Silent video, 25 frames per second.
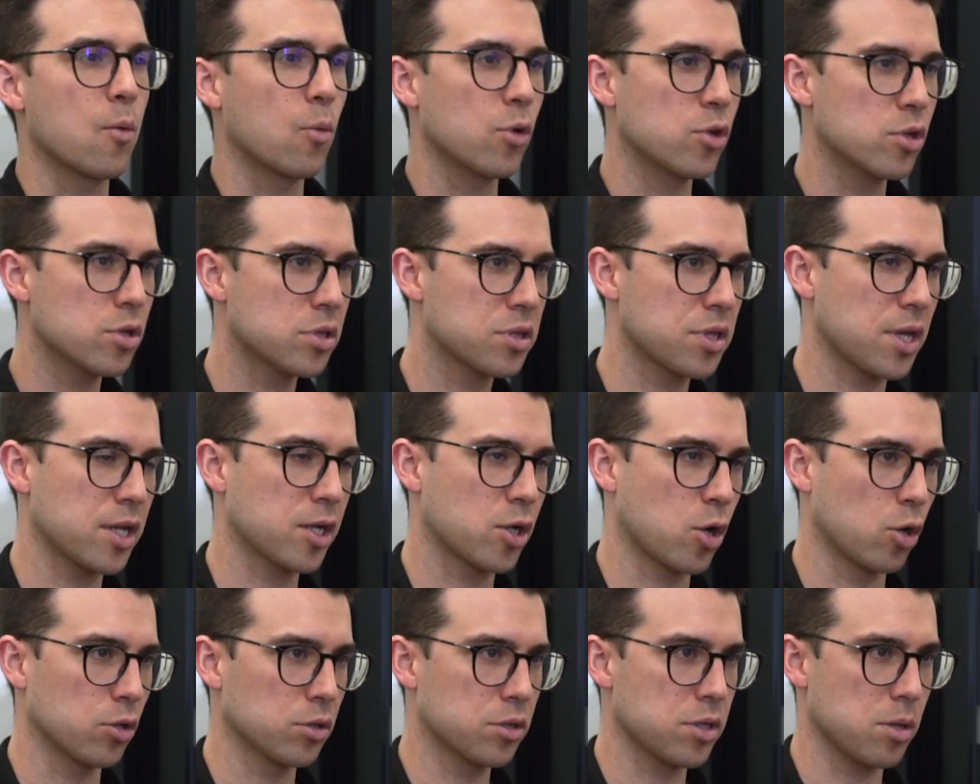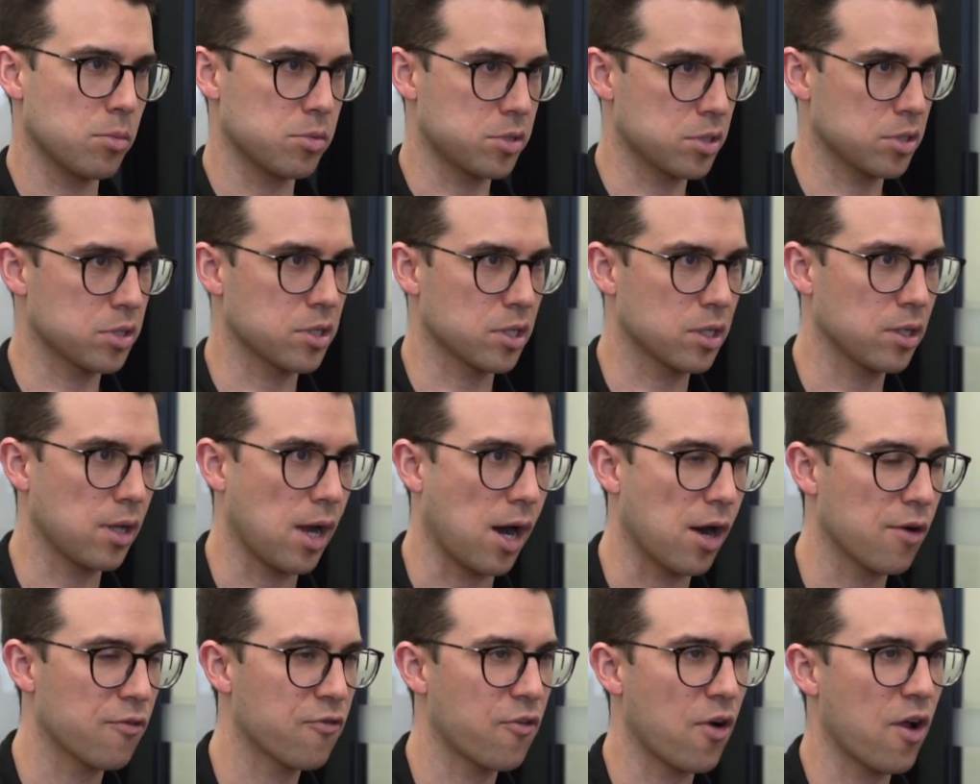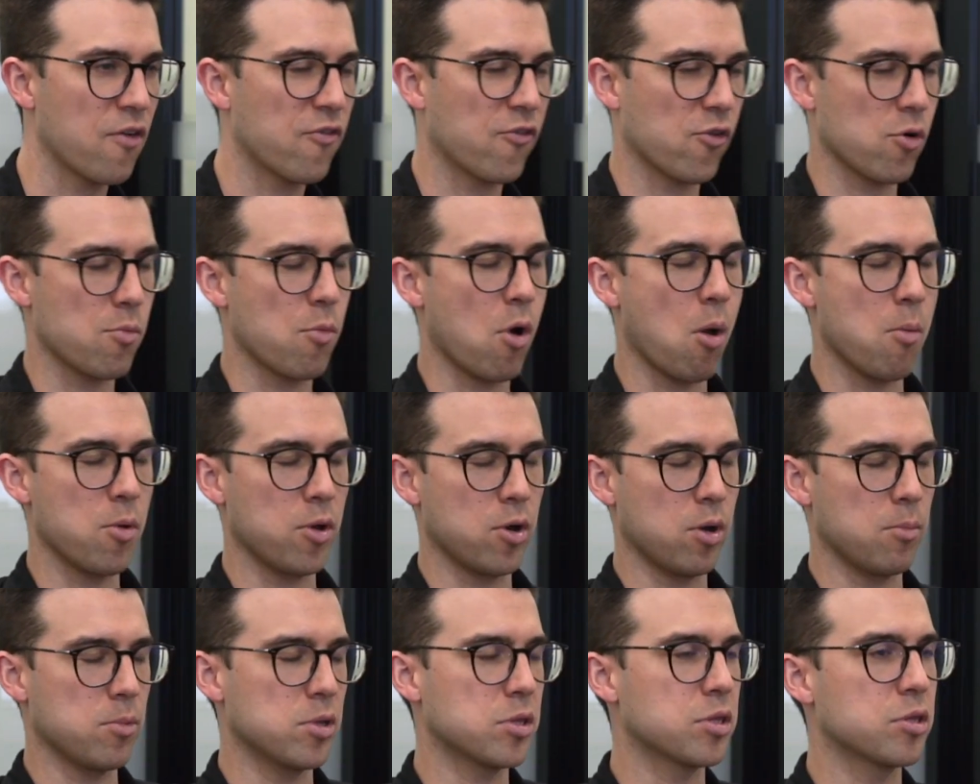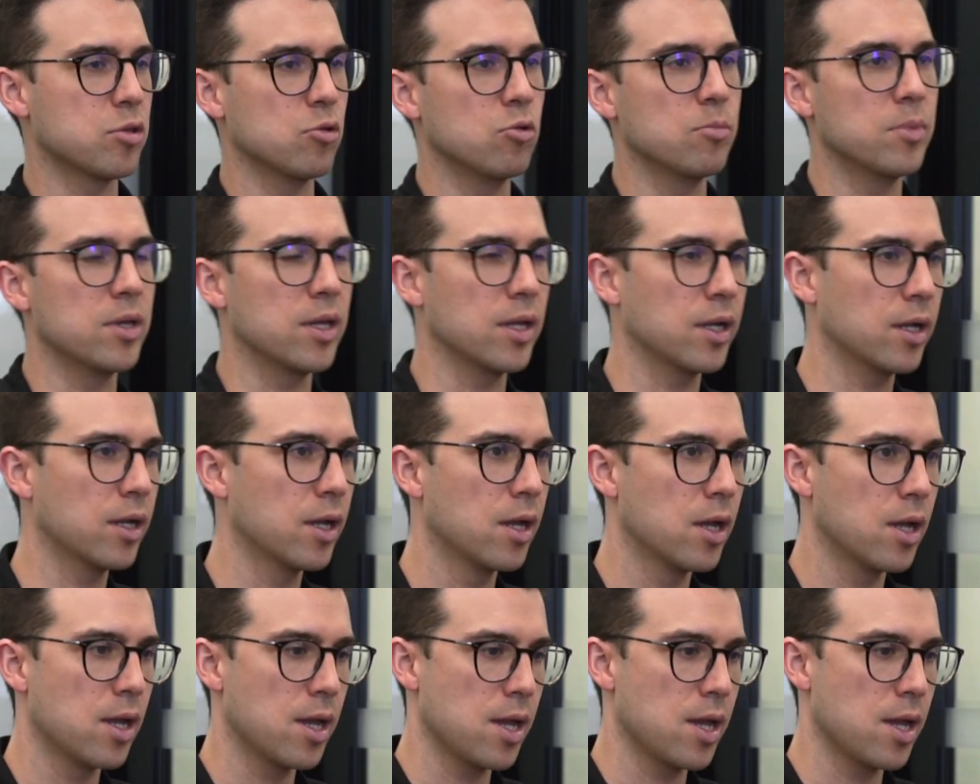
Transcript: When you say concepts, just to clarify for a moment, I'm assuming